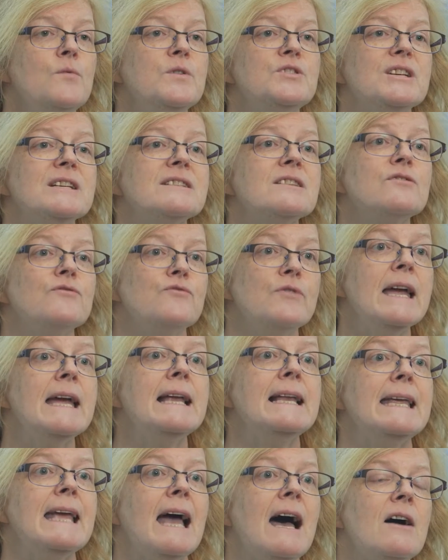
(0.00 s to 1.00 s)
which isn't
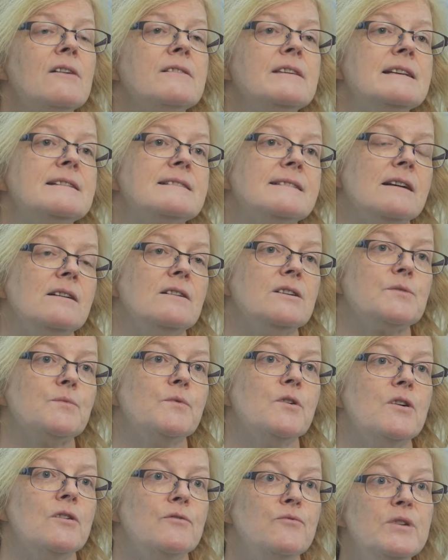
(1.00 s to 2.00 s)
really how these
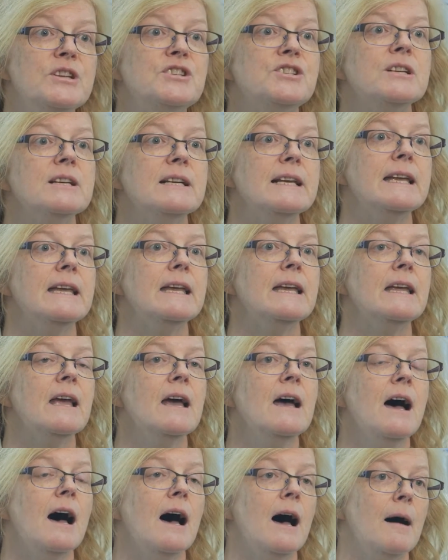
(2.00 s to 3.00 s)
cells were
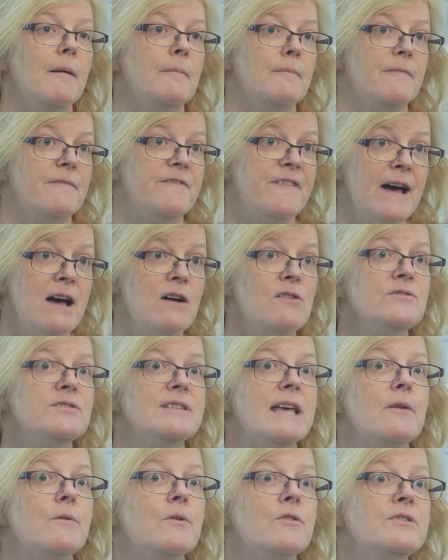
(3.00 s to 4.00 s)
originally found.
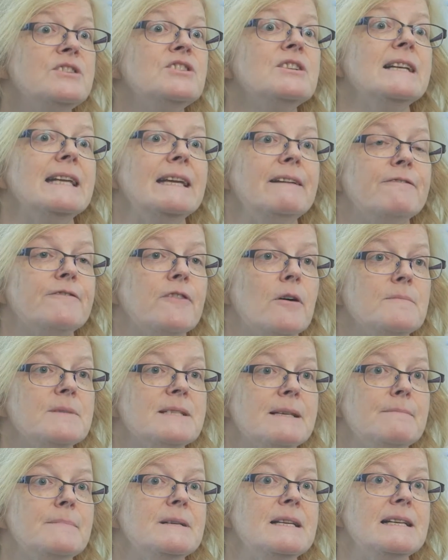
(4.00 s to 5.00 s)
They were originally from
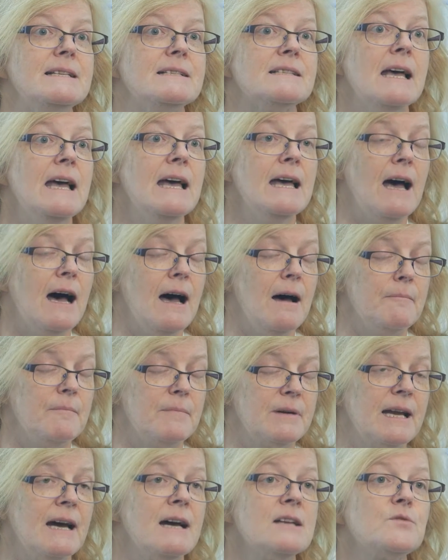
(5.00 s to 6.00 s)
somebody's
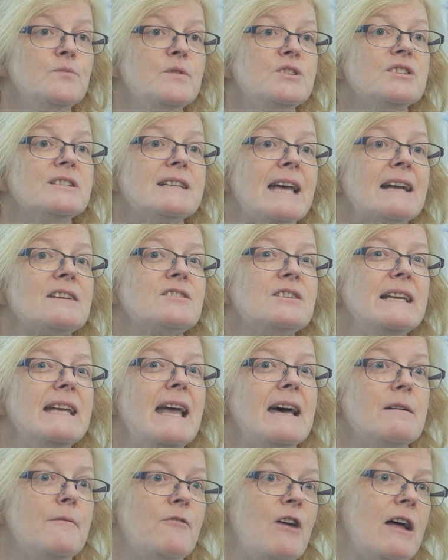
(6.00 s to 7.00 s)
gut, which is
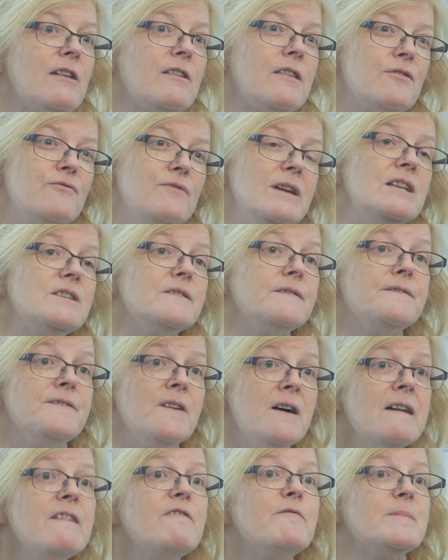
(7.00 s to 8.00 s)
actually at around 3 to
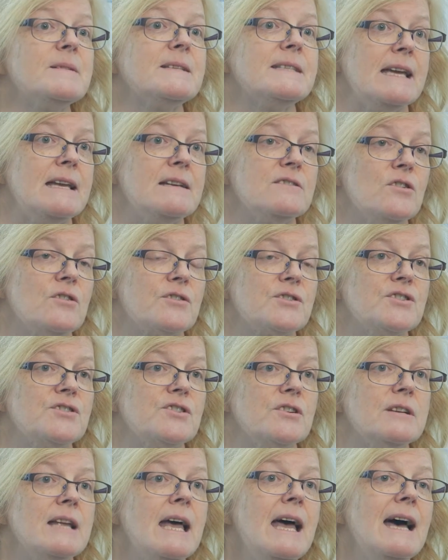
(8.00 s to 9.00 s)
5%
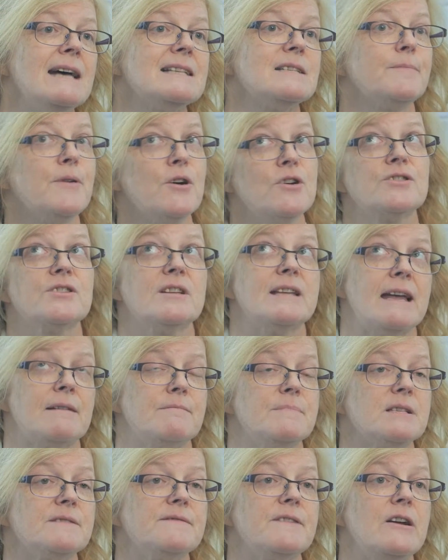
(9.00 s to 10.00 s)
oxygen, as opposed to the
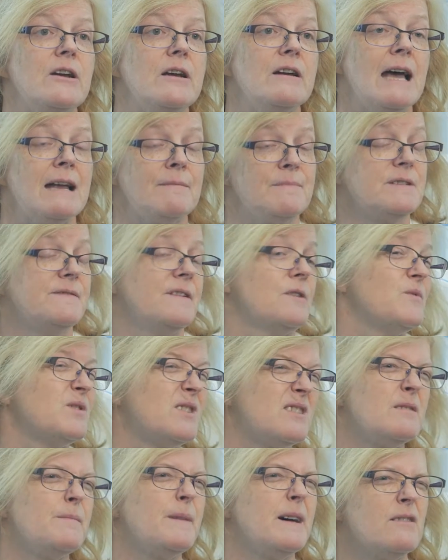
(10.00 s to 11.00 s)
atmosphere,
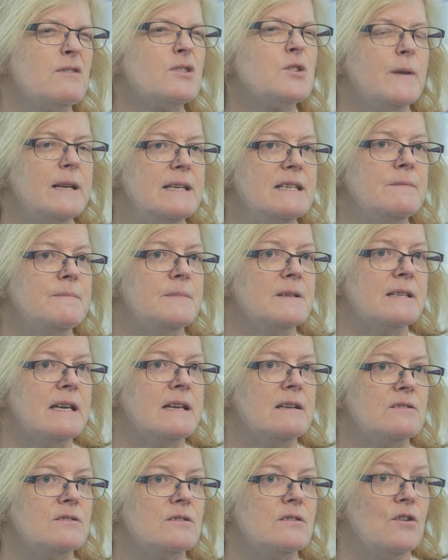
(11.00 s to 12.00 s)
which is about
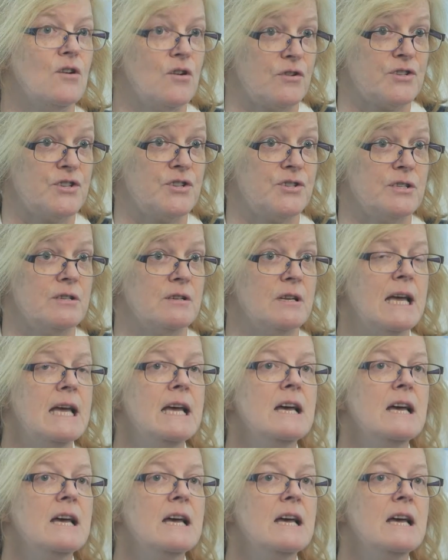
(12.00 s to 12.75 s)
20% oxygen.